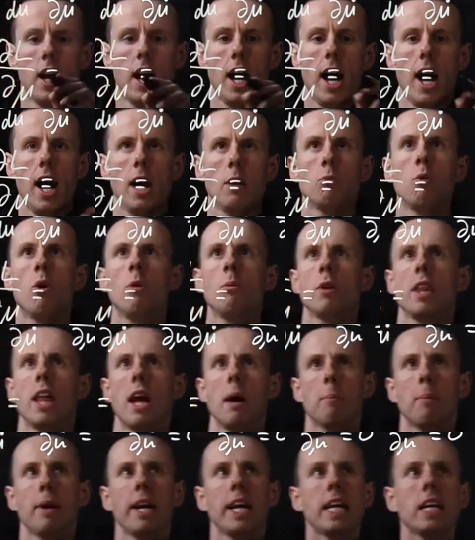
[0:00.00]
And what will
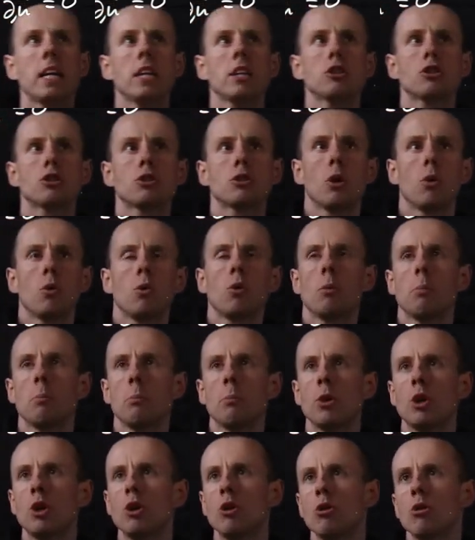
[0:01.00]
that be? So
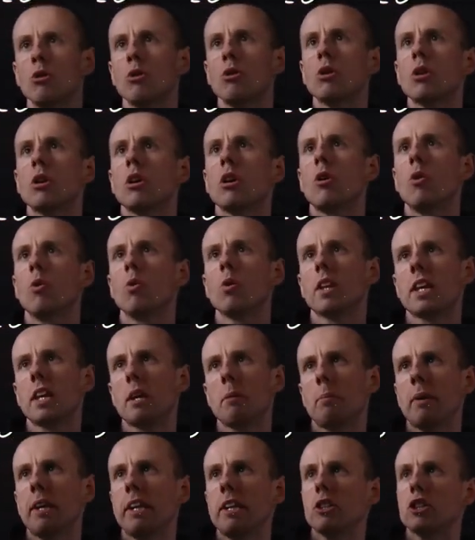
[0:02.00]
mu only
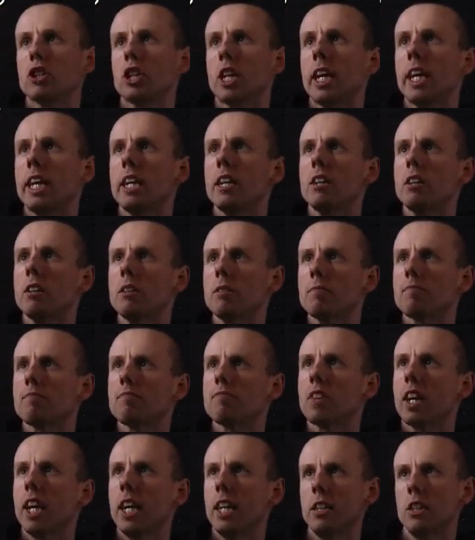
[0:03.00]
appears here
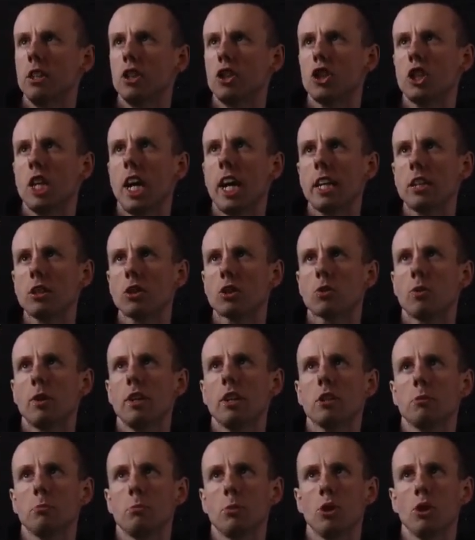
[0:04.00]
in the sine
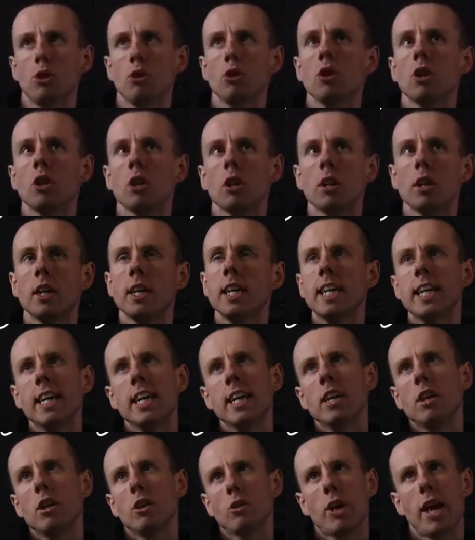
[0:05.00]
squared of mu.
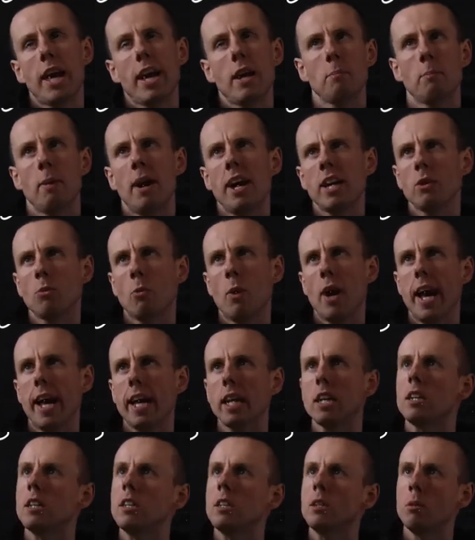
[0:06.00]
Okay, and by the
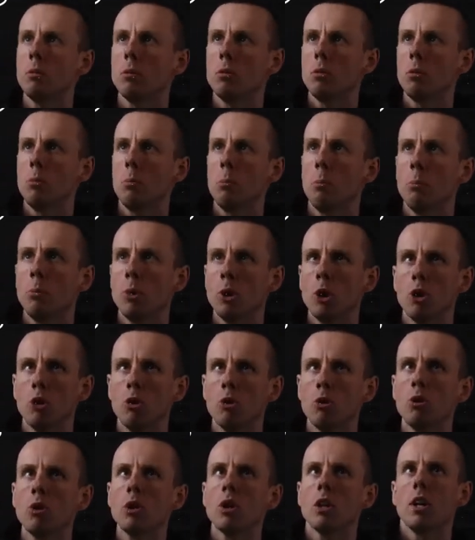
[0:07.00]
way,
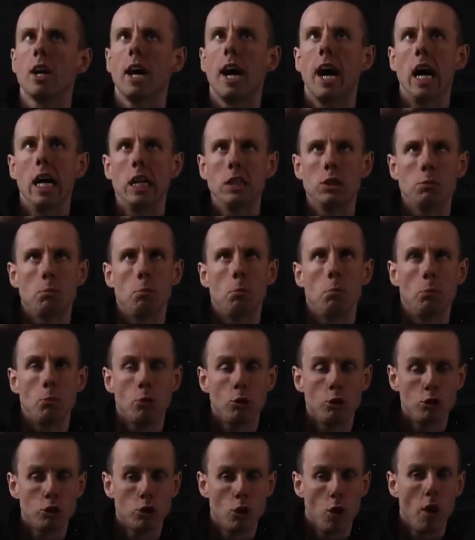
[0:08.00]
mu and
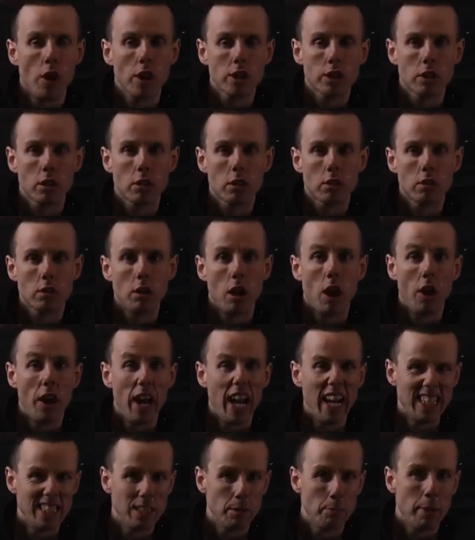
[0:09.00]
mu dot are
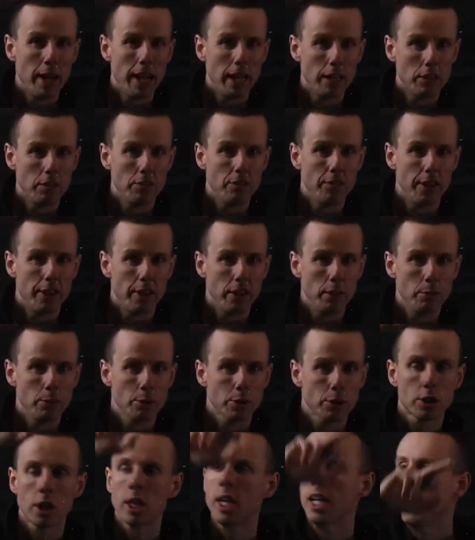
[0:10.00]
independent
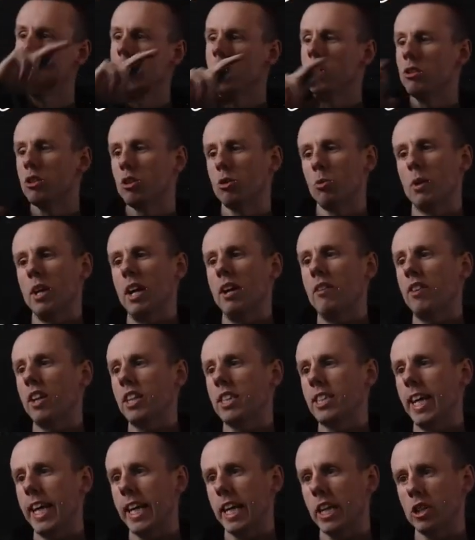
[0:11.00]
variables. So whenever I
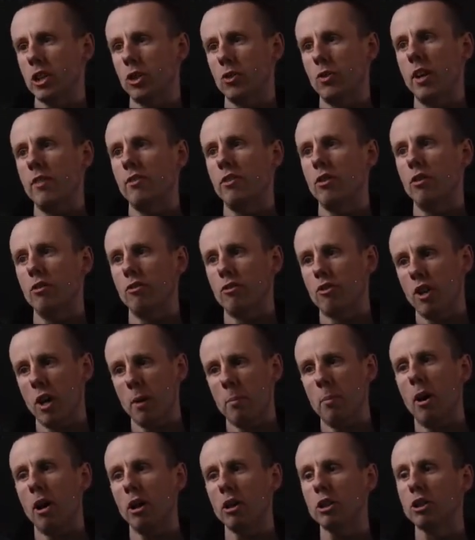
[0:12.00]
take a derivative, a
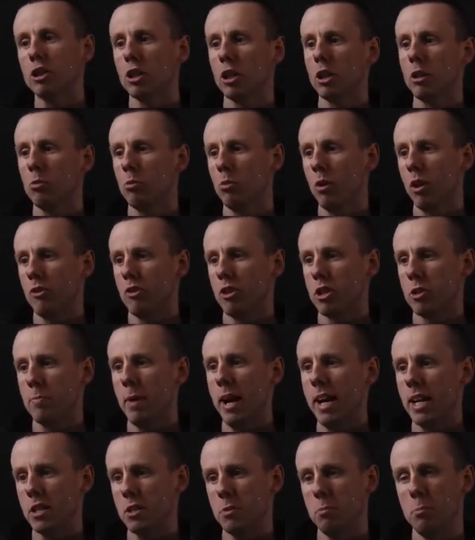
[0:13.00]
partial, with
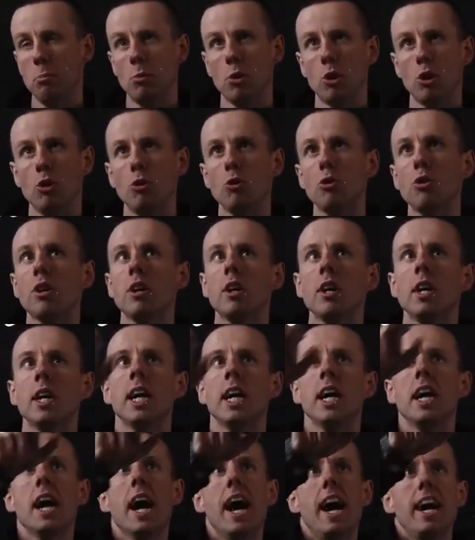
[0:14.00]
respect to mu,
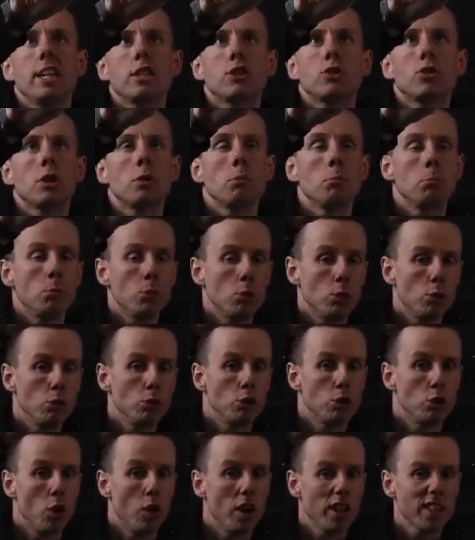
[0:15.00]
I treat mu
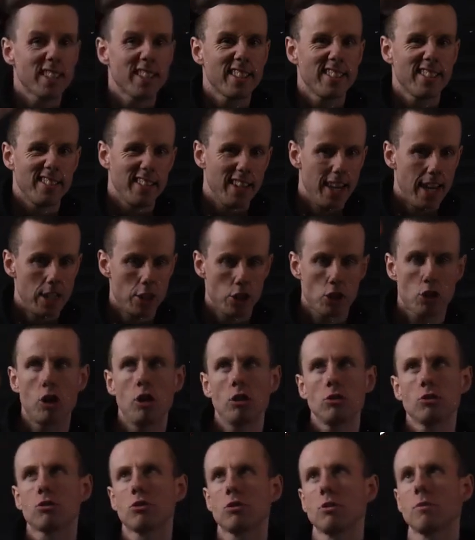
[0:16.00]
dot as a
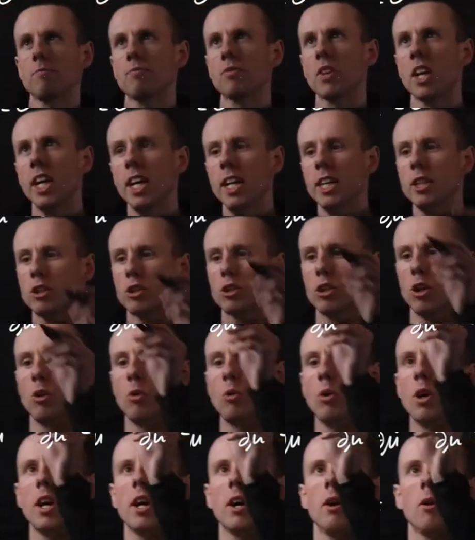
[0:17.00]
constant.
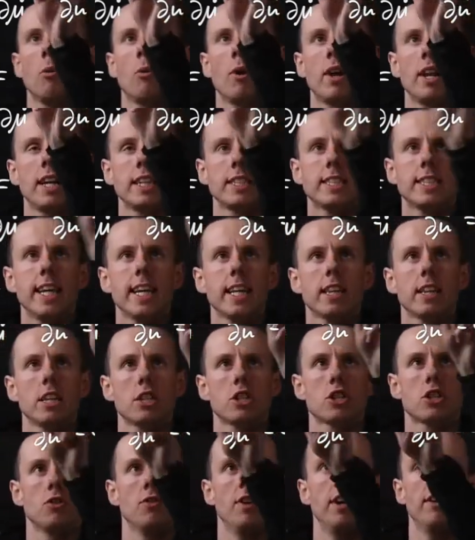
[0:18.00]
So when I take
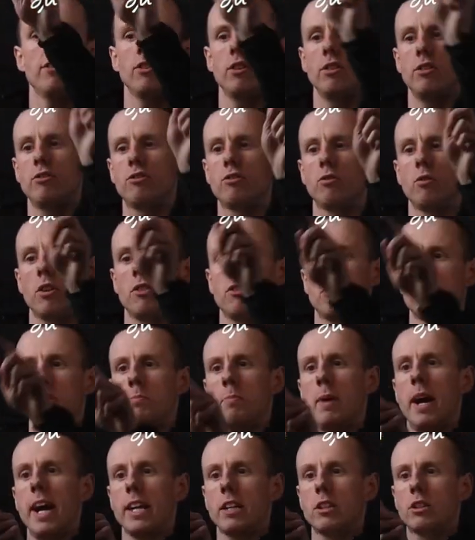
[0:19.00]
this derivative with
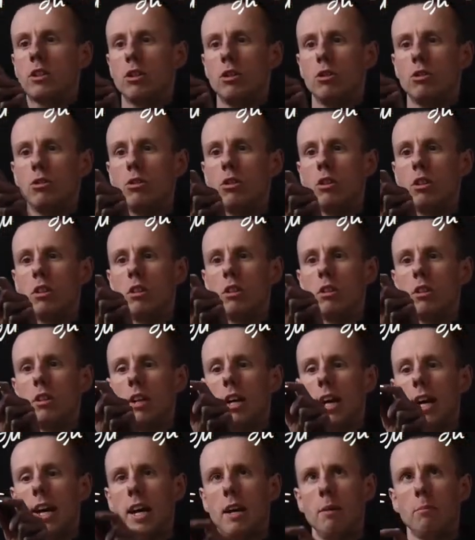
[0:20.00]
respect to
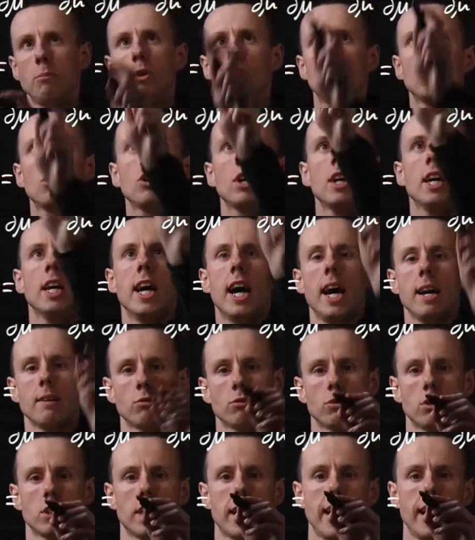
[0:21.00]
mu, I'm
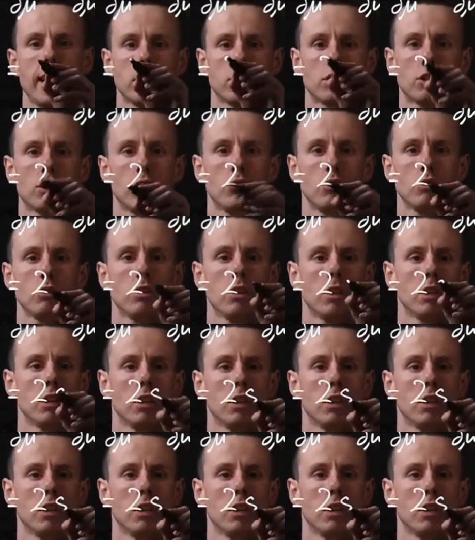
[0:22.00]
going to get 2